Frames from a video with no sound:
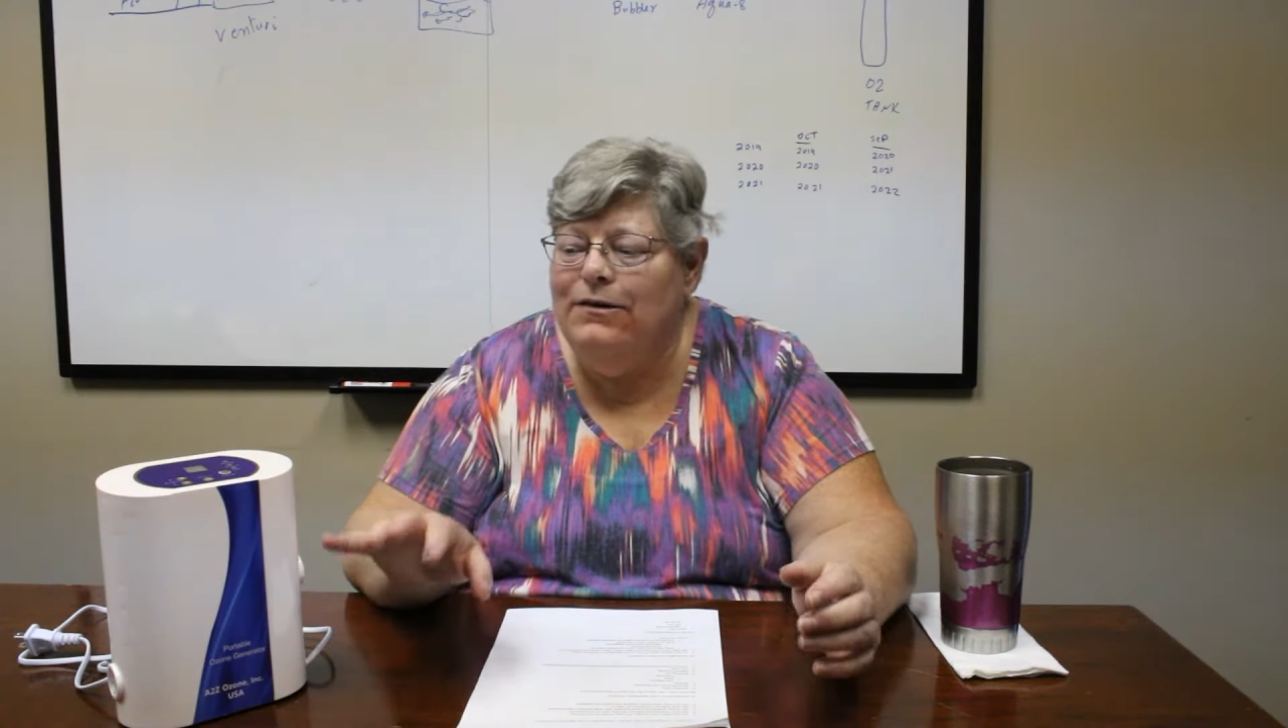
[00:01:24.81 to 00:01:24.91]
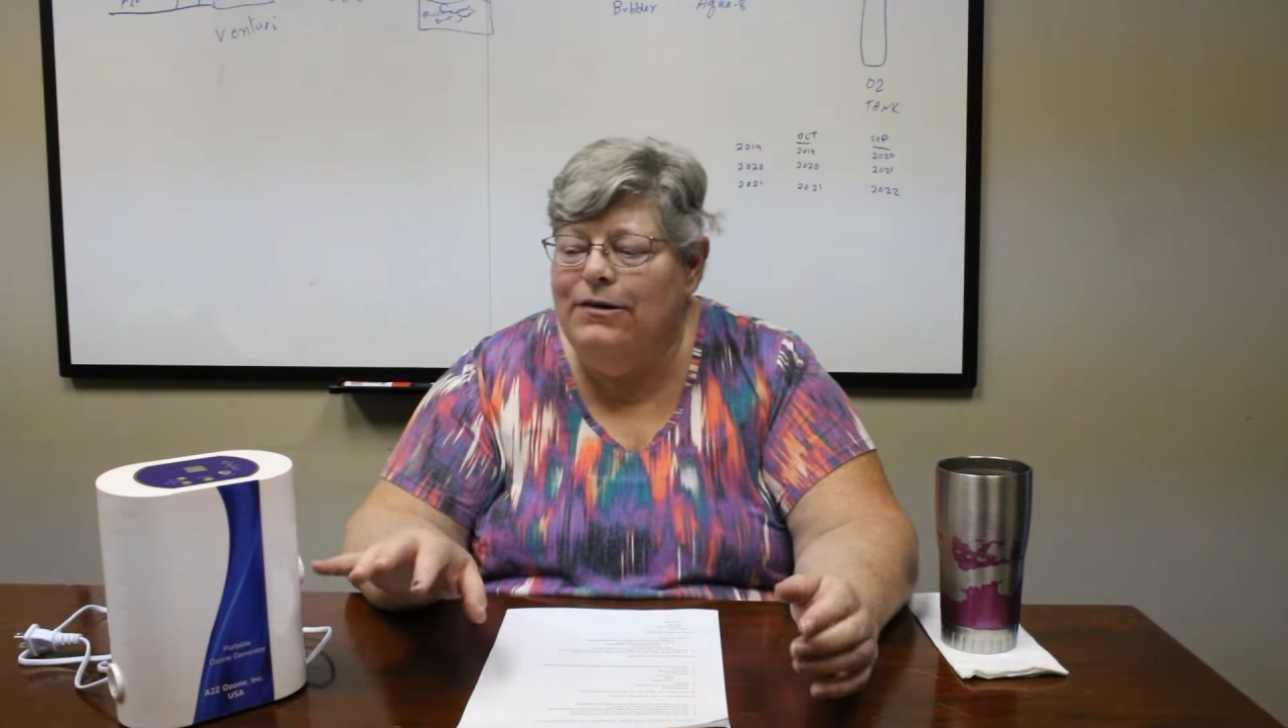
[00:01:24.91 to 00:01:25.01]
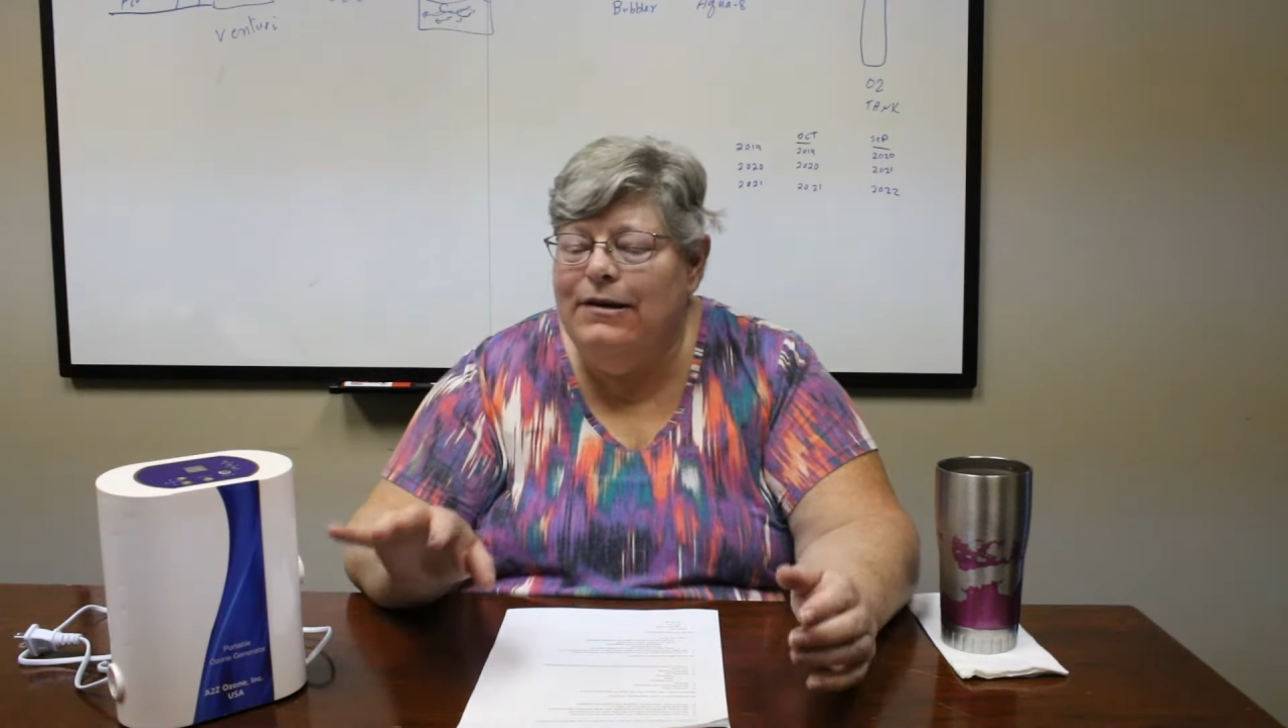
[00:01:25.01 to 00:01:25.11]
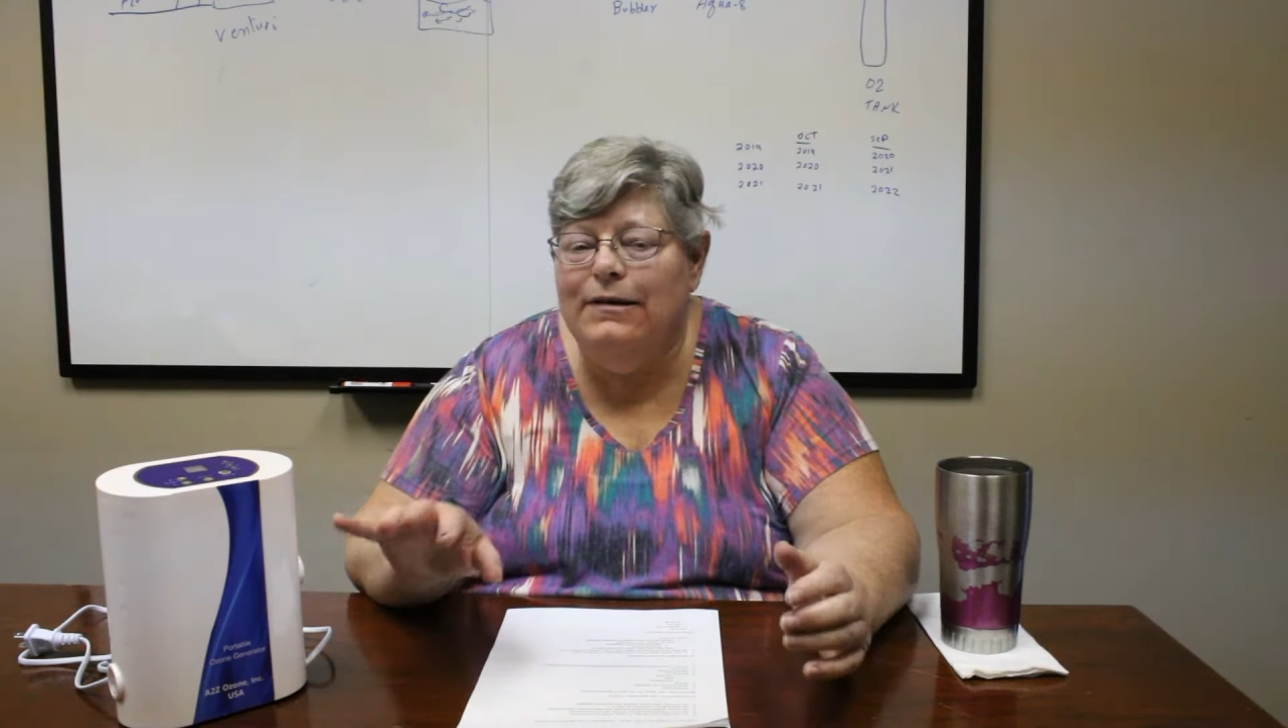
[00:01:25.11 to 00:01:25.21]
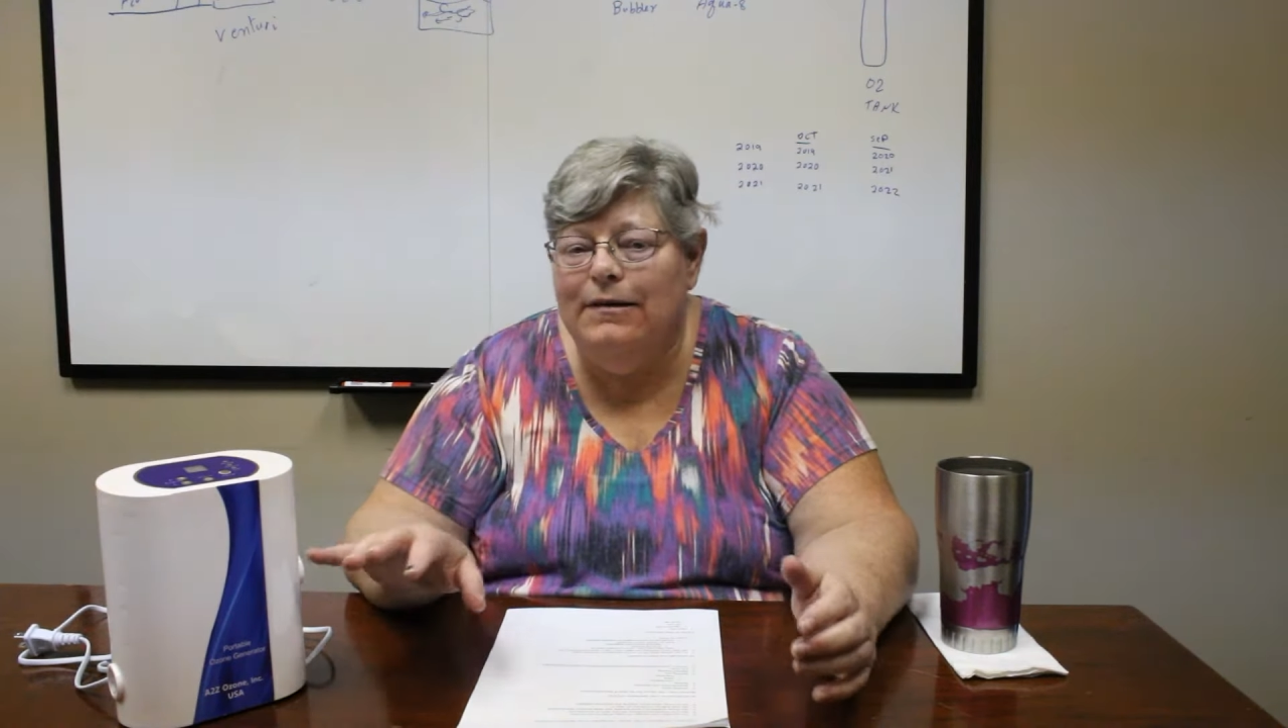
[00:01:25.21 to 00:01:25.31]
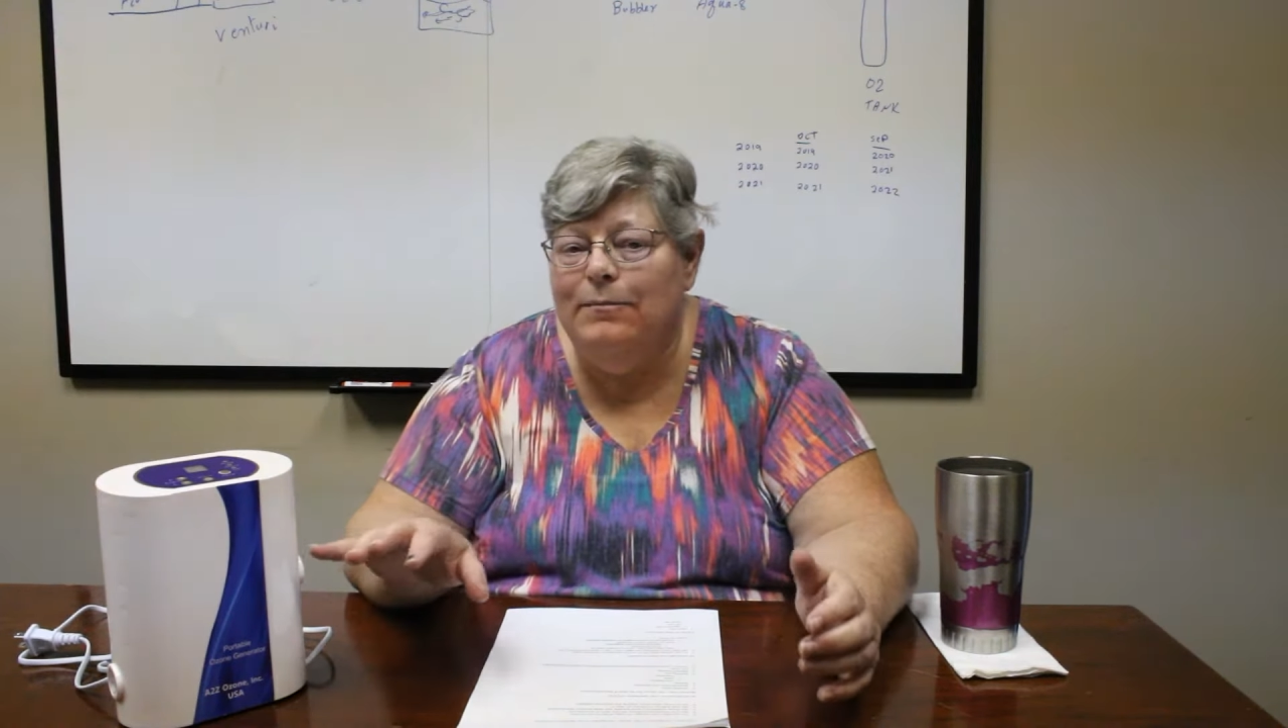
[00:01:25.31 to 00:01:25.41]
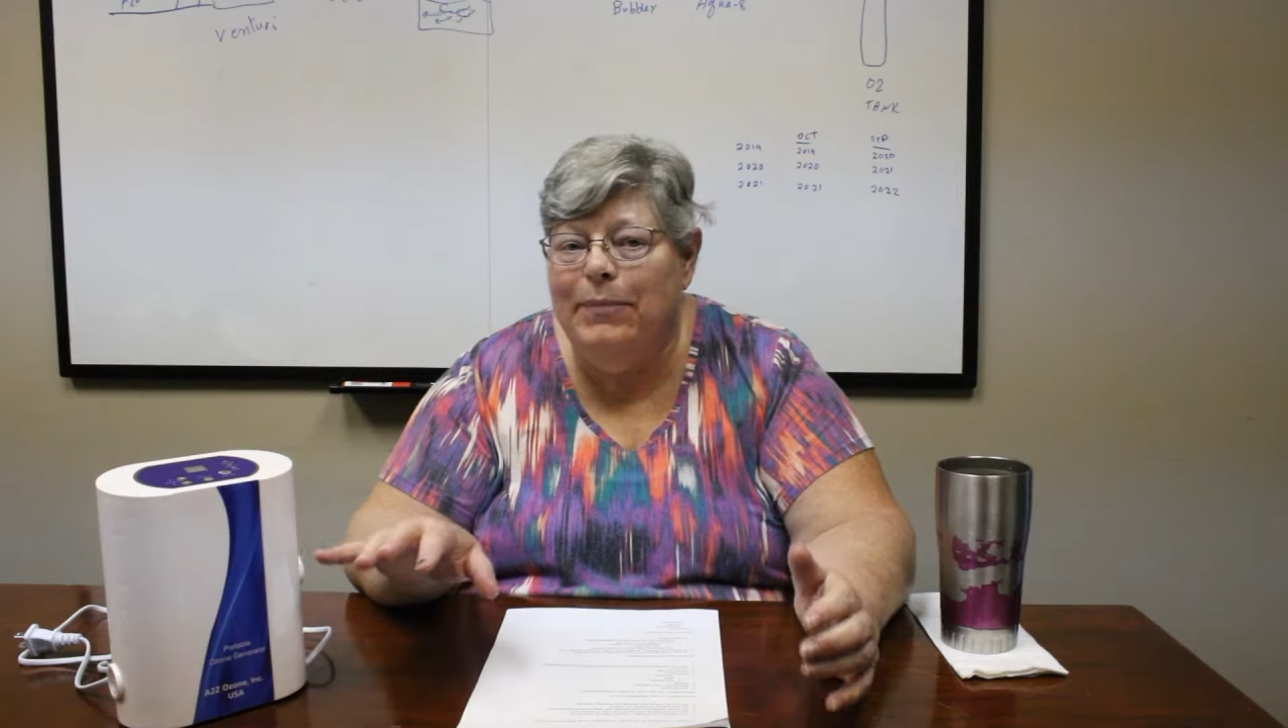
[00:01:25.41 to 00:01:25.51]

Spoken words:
you can